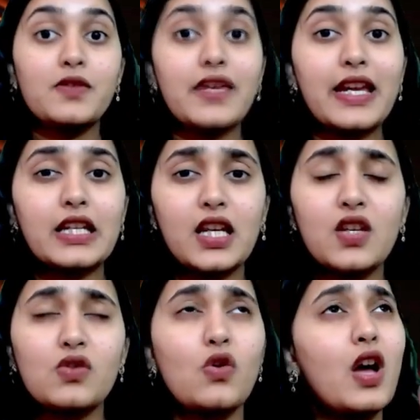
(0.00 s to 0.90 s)
we get
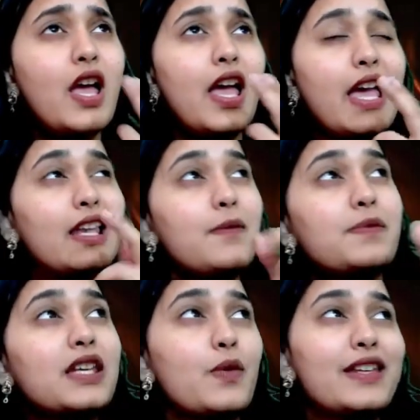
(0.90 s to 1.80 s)
confused oh ellipse
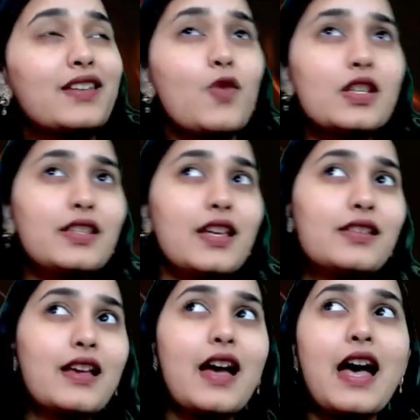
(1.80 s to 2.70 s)
equation was this
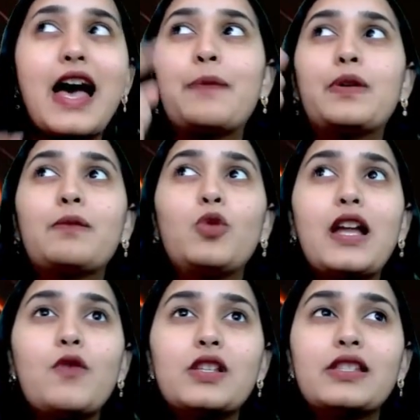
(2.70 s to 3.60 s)
hyperbola
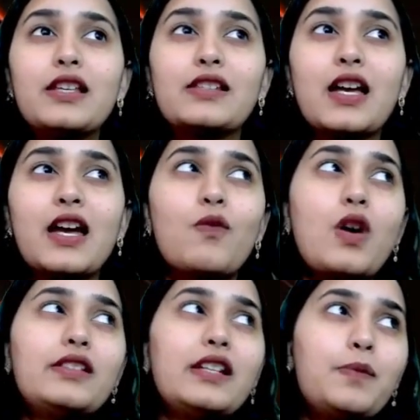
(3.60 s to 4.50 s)
was this
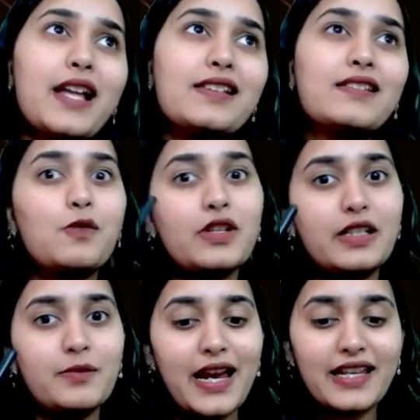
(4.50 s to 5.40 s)
was it plus was
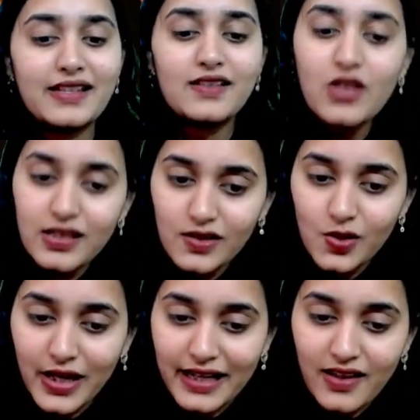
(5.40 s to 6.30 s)
it minus just
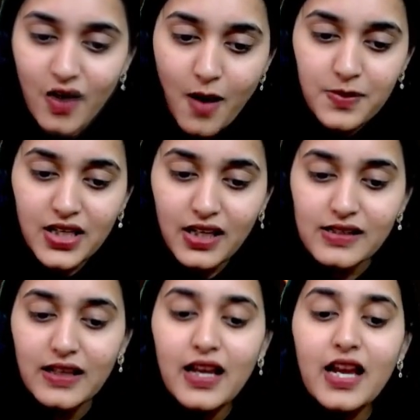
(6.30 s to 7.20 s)
look at the options
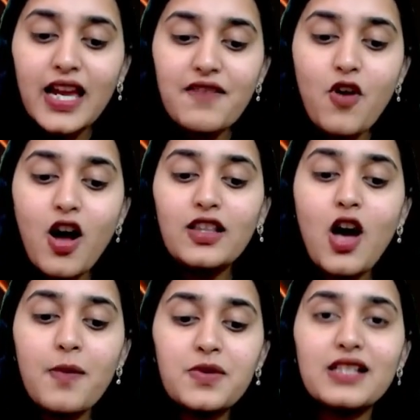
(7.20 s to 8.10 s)
if all the
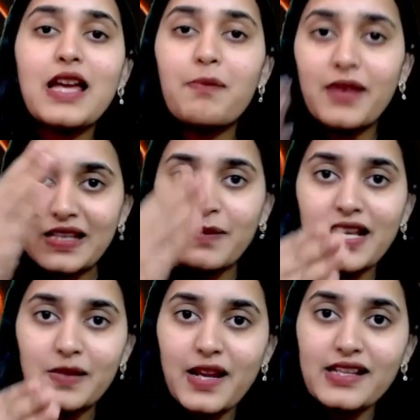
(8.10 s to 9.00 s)
options are plus
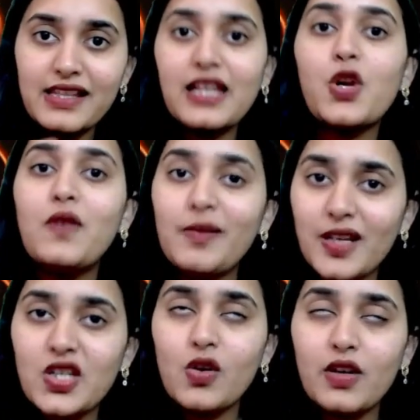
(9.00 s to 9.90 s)
plus plus then you will be
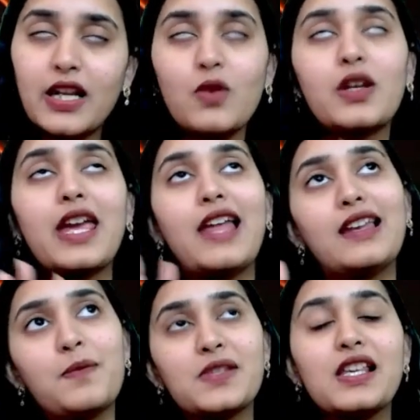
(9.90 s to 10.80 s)
sure that okay
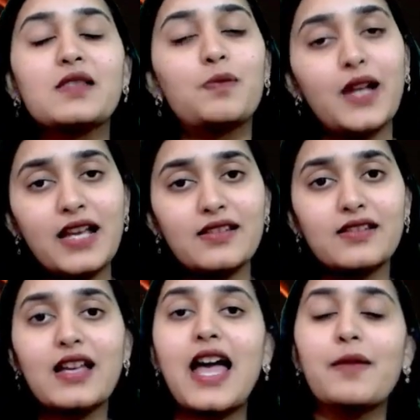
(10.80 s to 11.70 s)
ellipse is plus
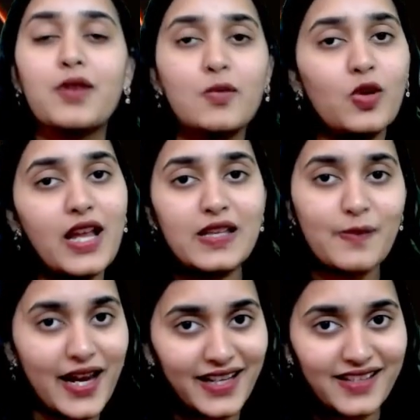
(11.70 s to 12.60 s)
hyperbola is
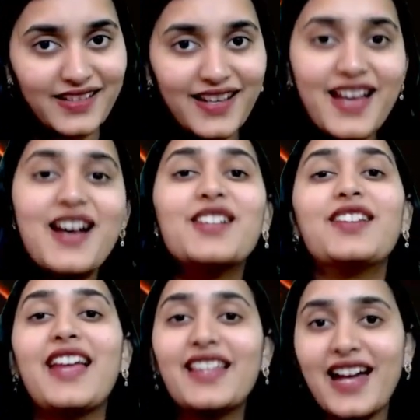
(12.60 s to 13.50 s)
minus so
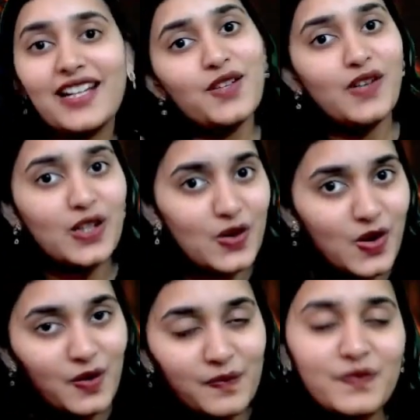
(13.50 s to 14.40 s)
like that you will know
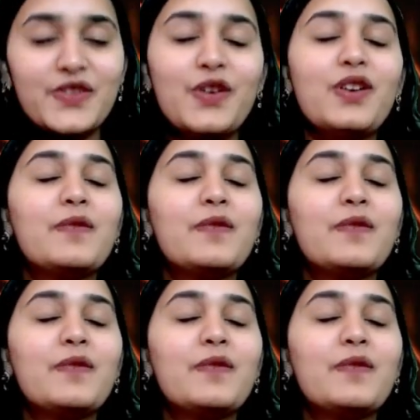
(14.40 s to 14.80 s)
so